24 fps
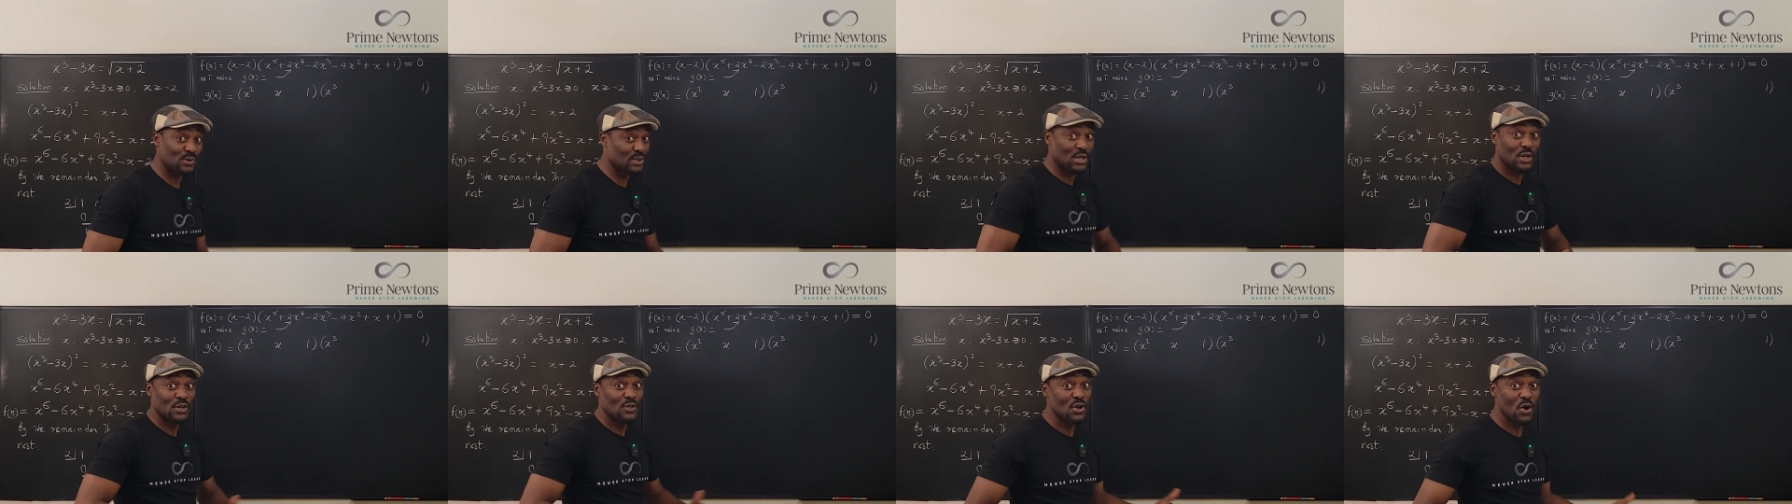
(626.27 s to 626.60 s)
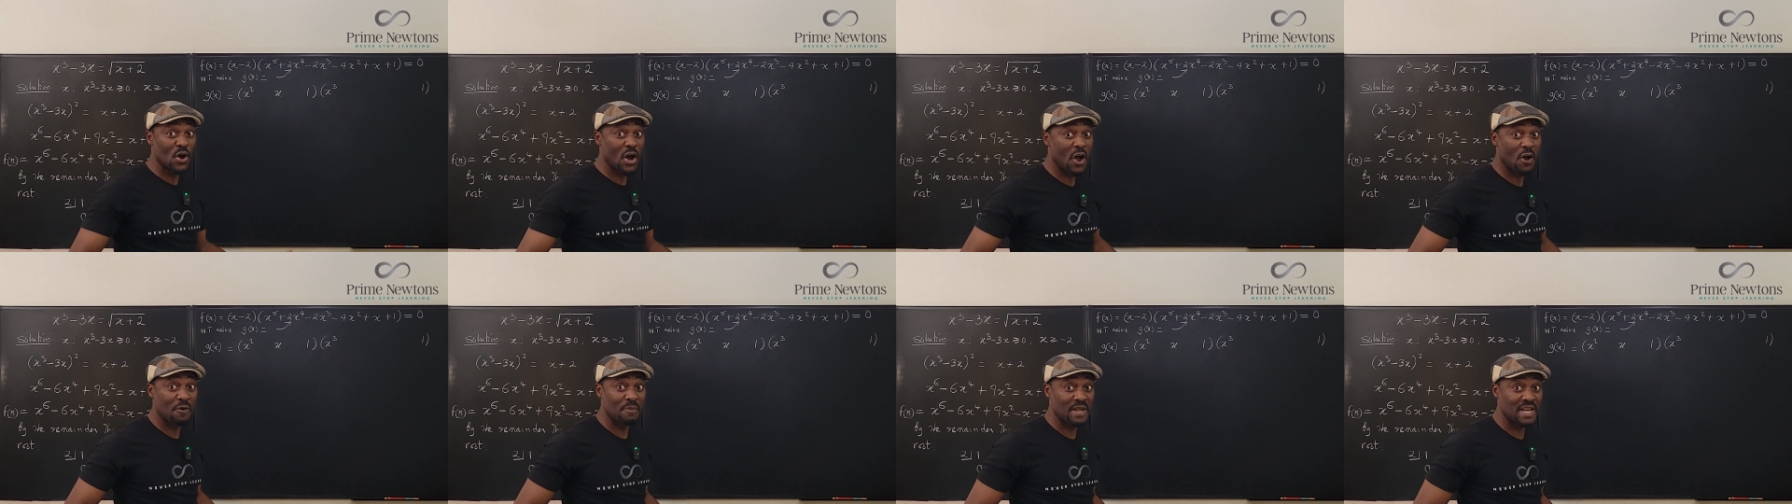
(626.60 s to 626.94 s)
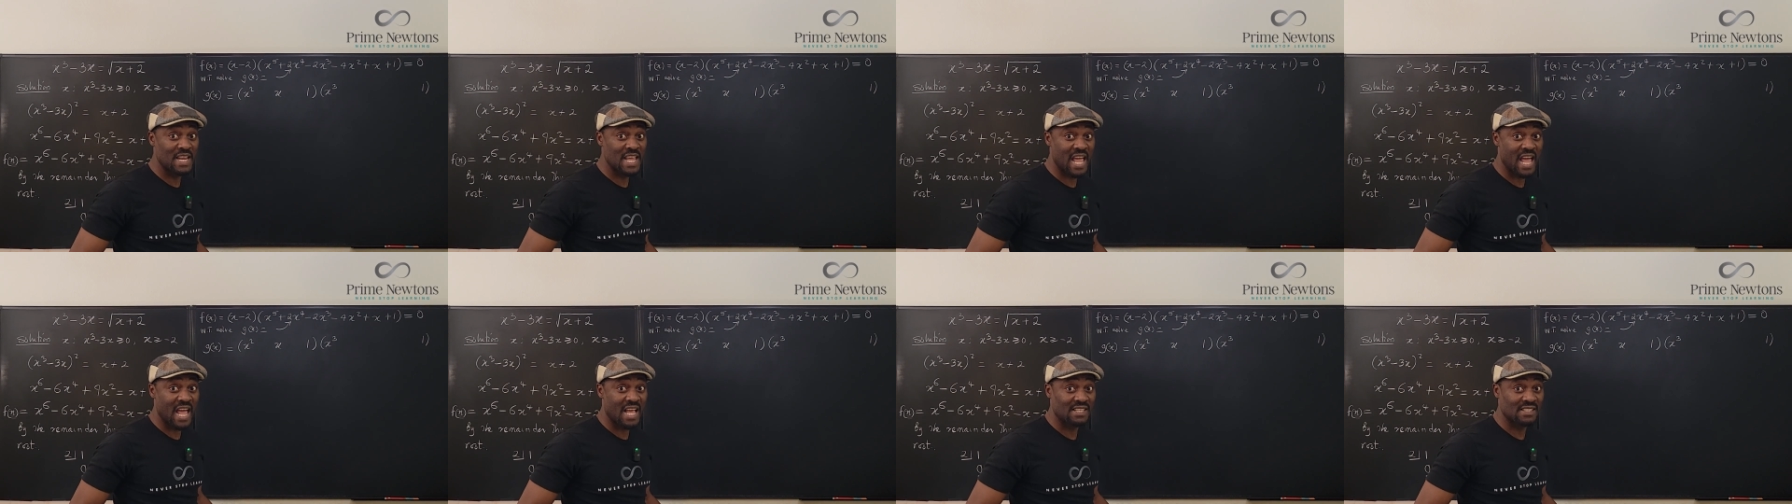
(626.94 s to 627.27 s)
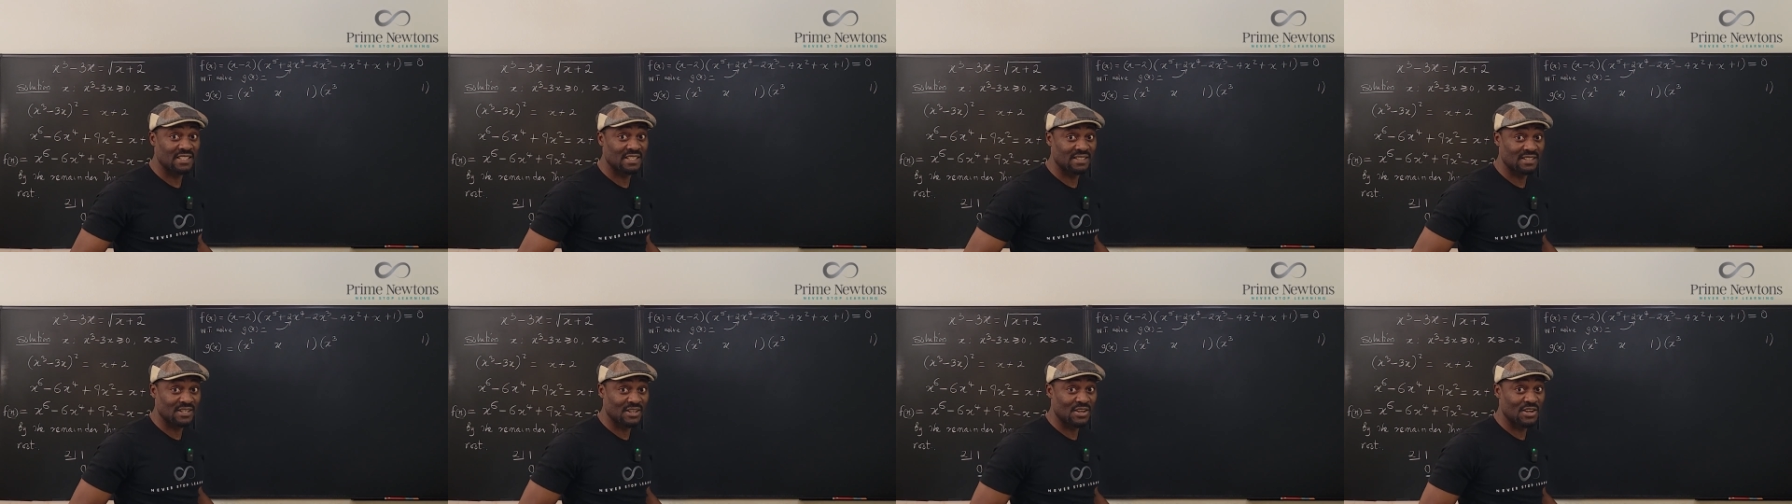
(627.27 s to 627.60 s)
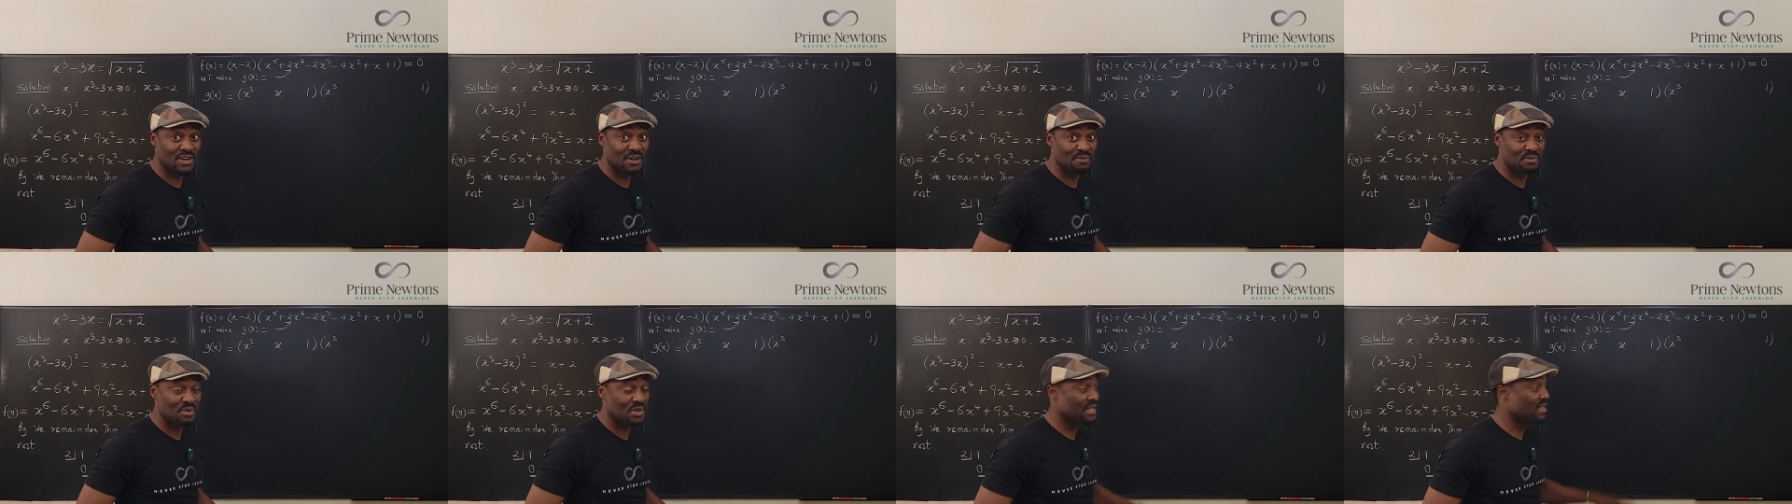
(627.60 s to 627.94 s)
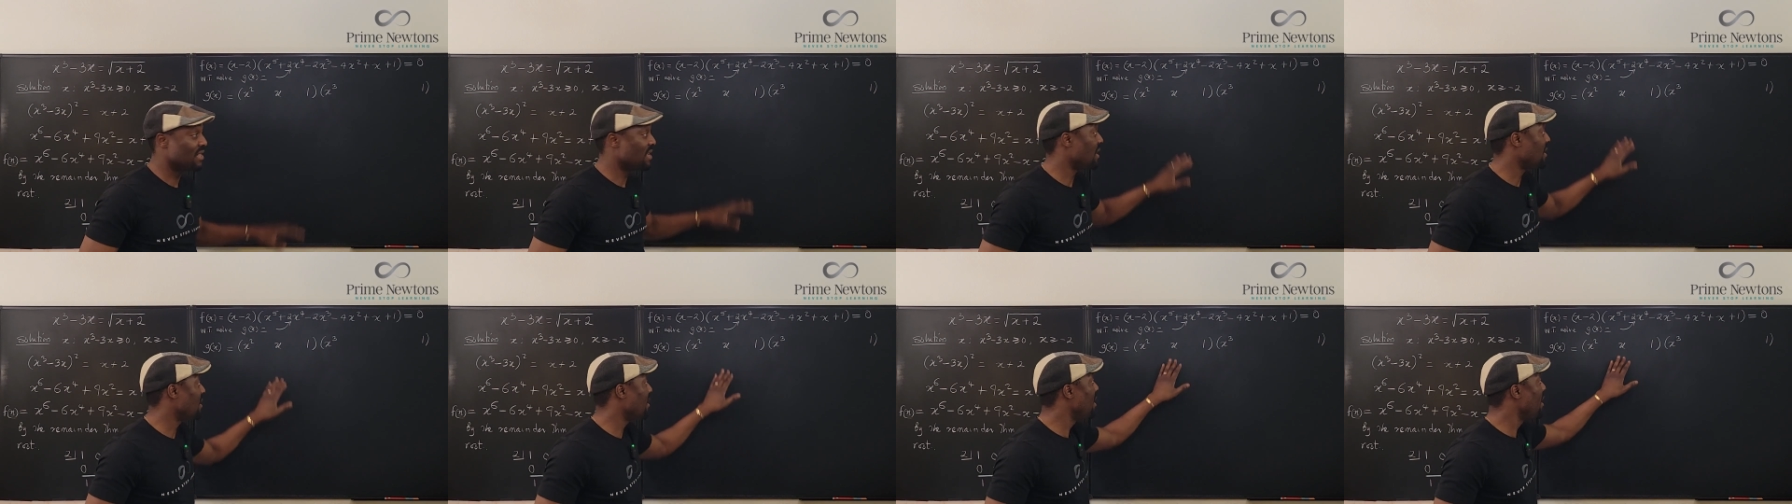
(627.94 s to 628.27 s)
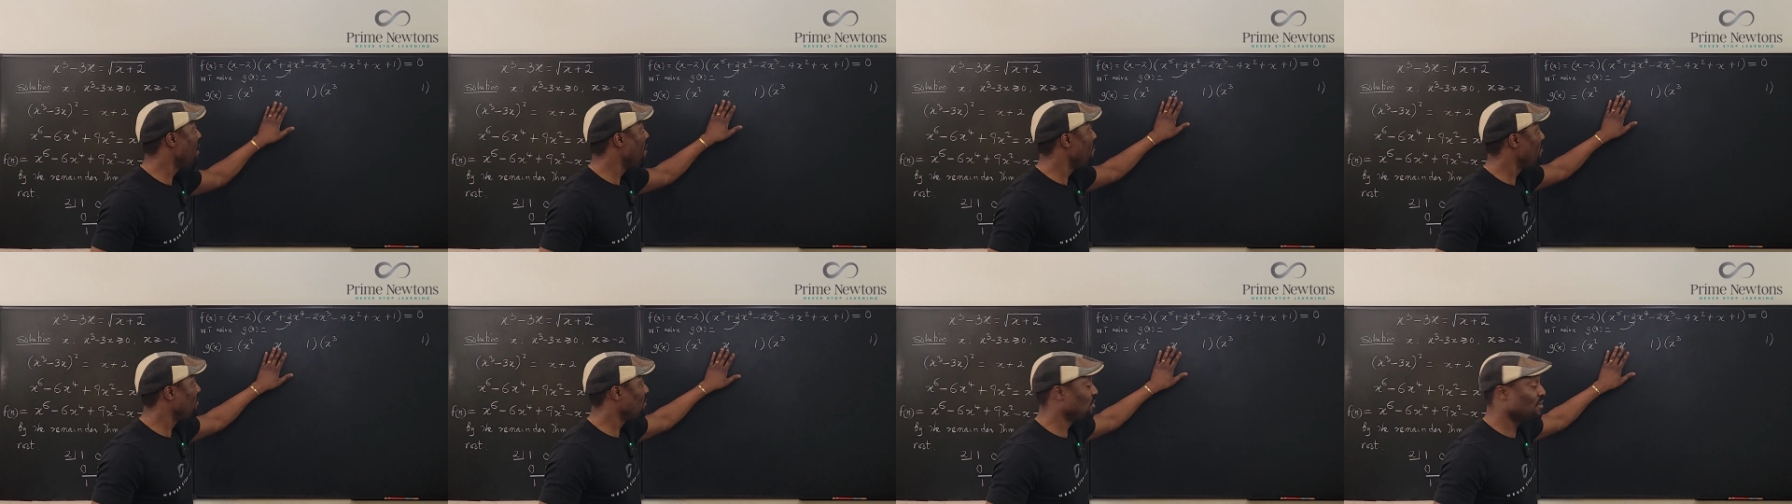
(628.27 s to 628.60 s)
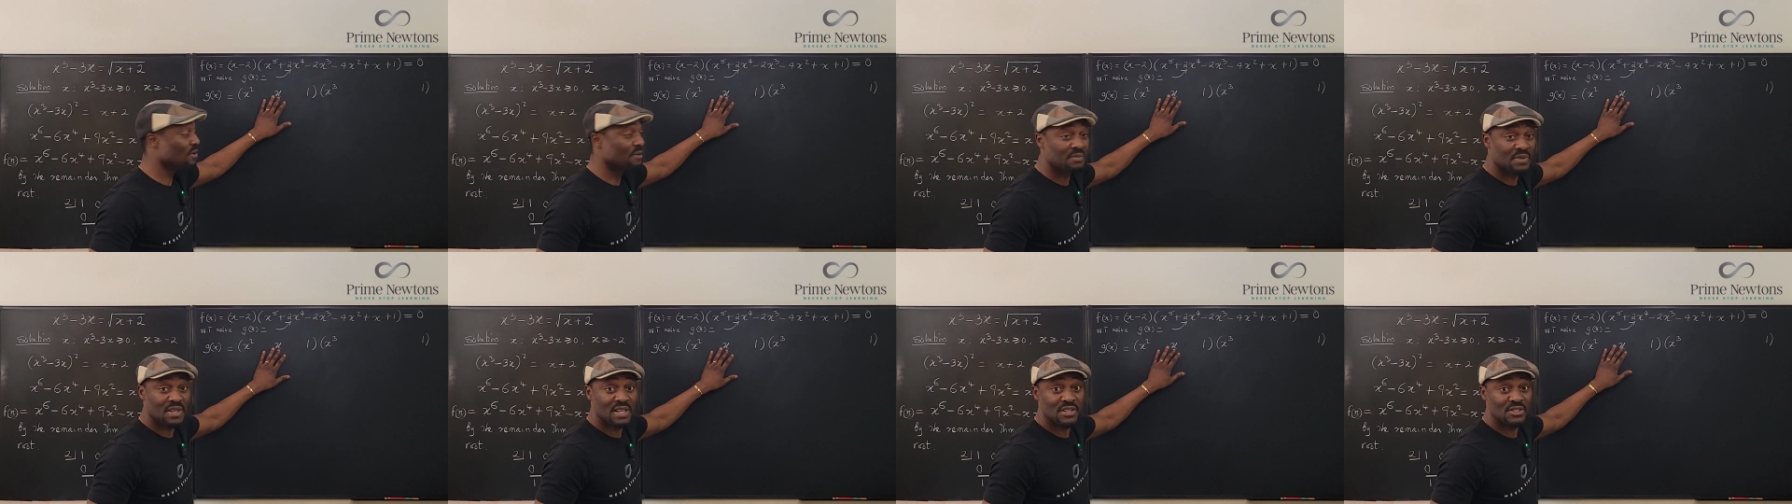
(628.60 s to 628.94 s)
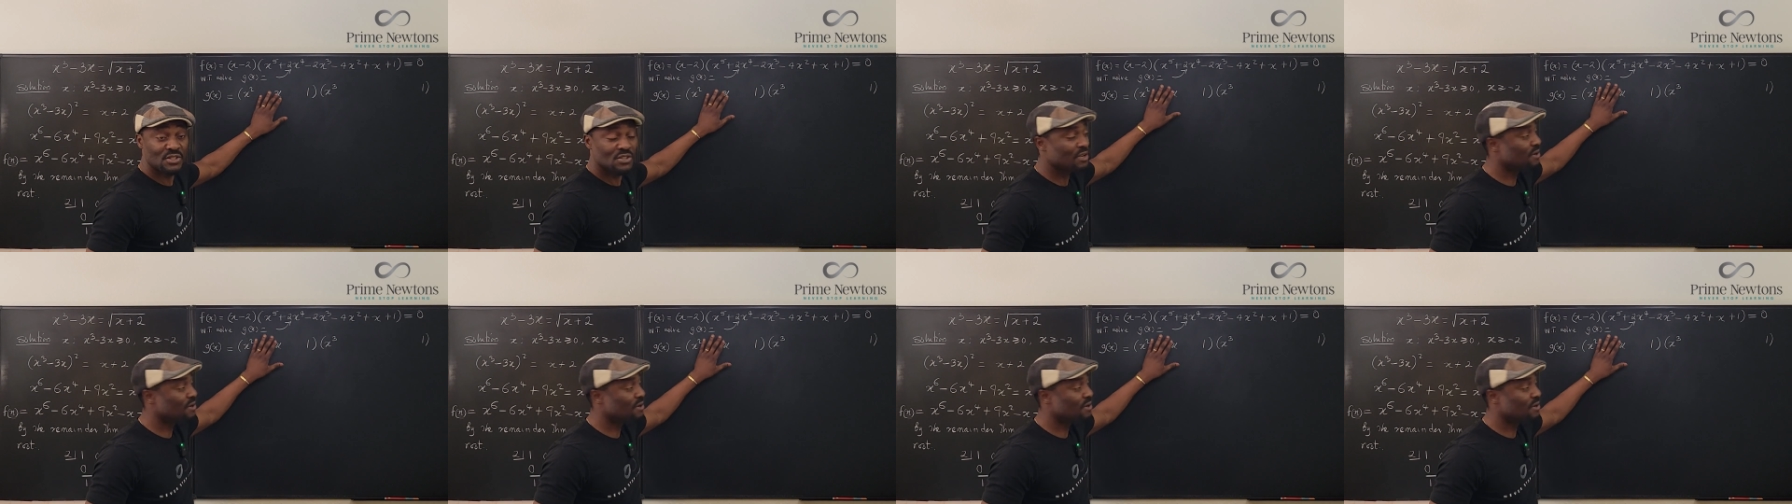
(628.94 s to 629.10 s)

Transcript: We don't know how many x's are going to be there, but something is